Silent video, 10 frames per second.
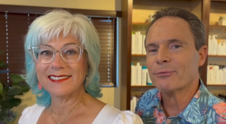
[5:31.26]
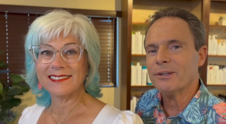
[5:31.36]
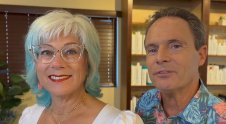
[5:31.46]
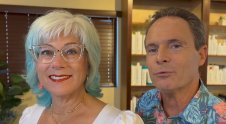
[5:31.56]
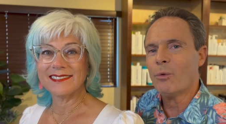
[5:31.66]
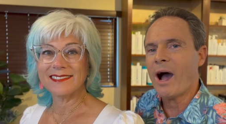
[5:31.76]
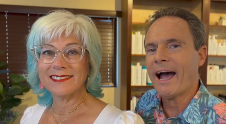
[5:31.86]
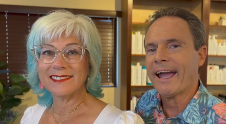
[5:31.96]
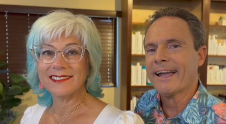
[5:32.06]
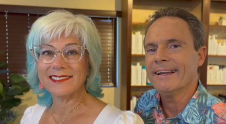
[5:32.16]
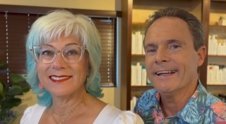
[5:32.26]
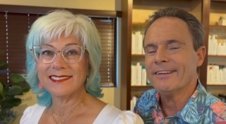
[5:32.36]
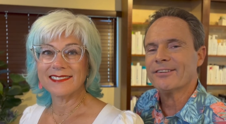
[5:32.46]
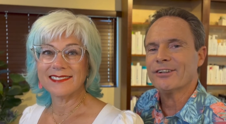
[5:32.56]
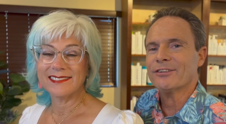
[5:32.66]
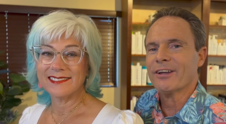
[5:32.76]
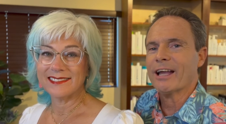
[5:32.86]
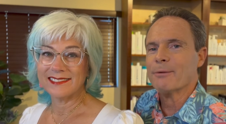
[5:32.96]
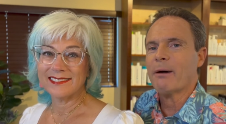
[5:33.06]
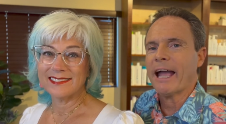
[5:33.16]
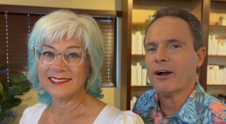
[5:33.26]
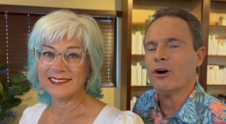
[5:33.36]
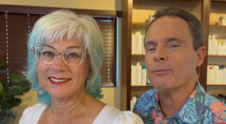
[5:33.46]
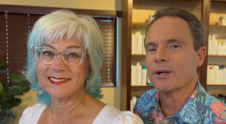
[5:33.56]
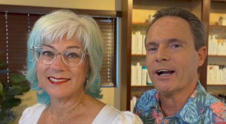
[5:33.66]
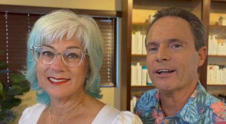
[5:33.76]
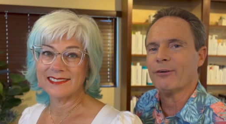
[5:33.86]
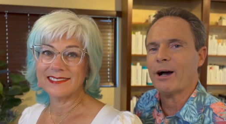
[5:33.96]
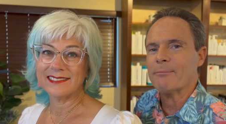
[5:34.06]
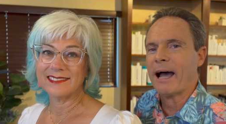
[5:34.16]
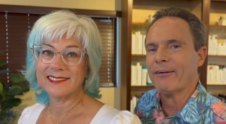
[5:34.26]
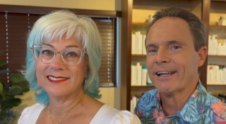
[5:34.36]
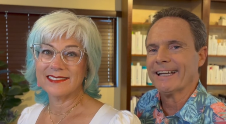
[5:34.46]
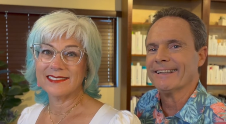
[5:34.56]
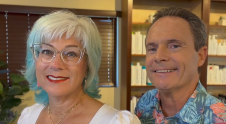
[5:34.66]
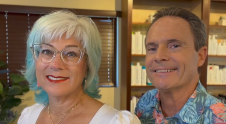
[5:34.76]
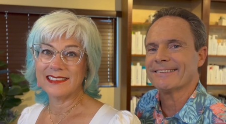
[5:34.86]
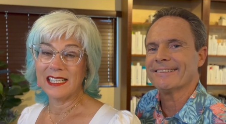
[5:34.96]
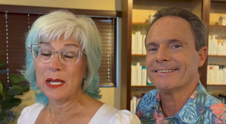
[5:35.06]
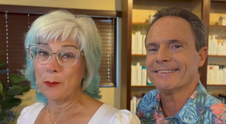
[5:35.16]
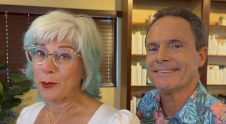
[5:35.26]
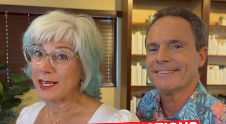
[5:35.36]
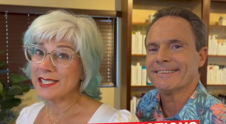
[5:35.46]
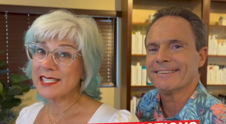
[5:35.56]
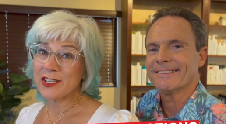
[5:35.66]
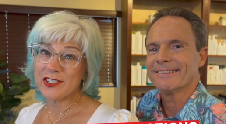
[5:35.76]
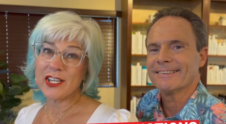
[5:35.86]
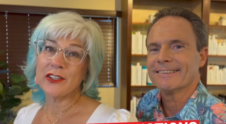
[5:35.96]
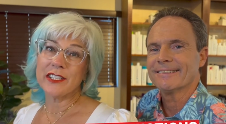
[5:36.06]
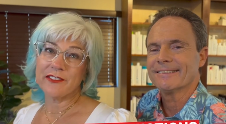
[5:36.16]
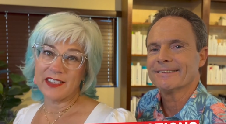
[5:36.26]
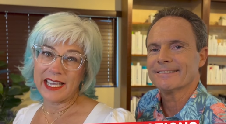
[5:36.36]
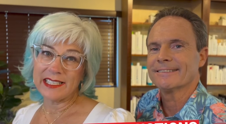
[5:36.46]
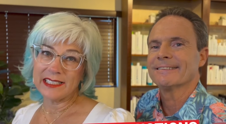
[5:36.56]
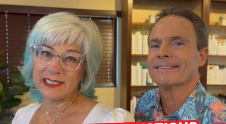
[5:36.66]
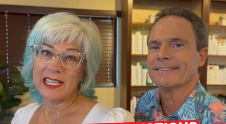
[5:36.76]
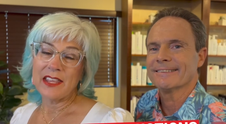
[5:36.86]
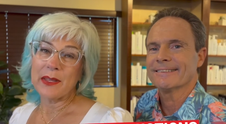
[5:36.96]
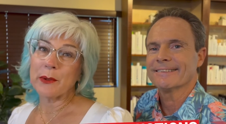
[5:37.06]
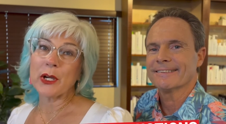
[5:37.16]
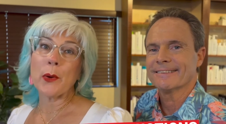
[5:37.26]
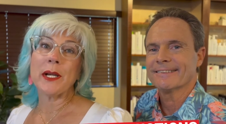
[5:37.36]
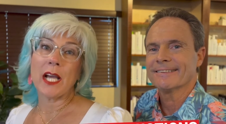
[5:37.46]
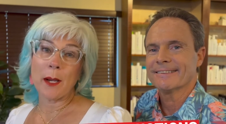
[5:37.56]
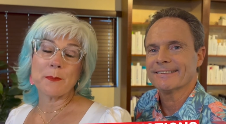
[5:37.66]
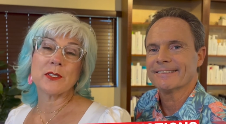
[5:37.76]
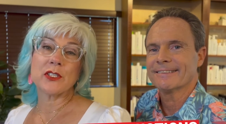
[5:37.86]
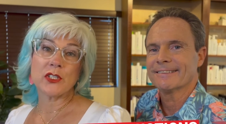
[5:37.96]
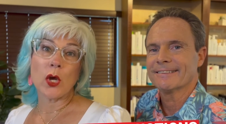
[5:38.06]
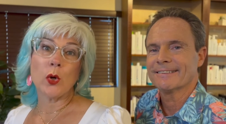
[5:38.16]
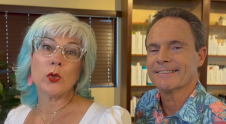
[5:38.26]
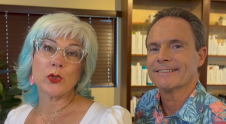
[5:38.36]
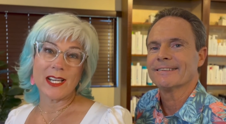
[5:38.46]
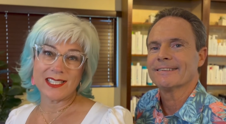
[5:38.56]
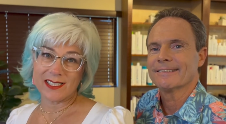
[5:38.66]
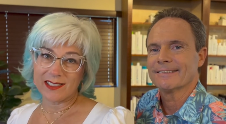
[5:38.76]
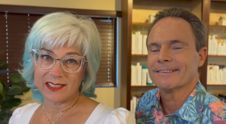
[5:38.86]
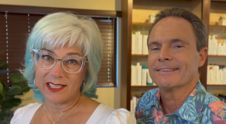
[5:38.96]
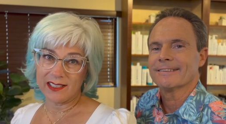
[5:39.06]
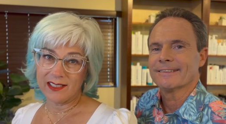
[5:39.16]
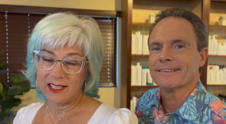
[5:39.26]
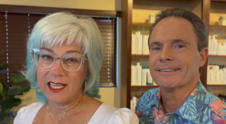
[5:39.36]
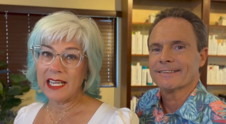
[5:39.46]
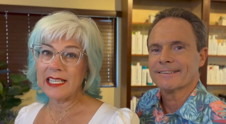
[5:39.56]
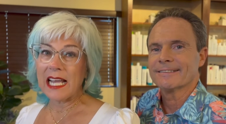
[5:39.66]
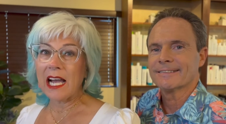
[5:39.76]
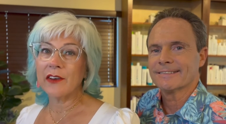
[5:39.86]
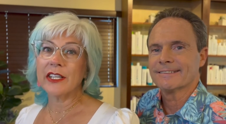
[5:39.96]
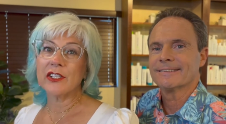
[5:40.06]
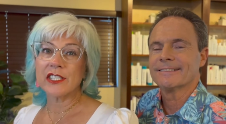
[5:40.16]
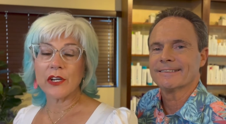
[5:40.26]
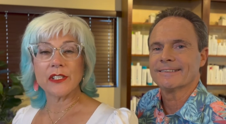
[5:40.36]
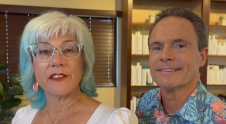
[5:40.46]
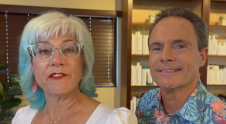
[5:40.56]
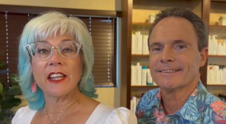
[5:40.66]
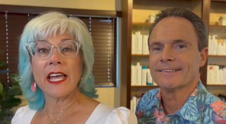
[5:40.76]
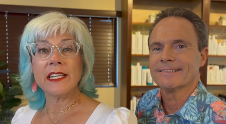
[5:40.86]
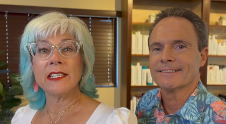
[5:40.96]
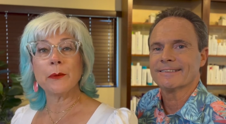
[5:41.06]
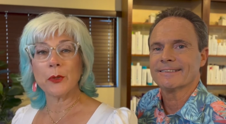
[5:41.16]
Speaker 1: reason why it's a good time to buy a home or condo on Maui is
Speaker 2: Prices are starting to flatten. They were going up so drastically, and now they're starting to flatten, and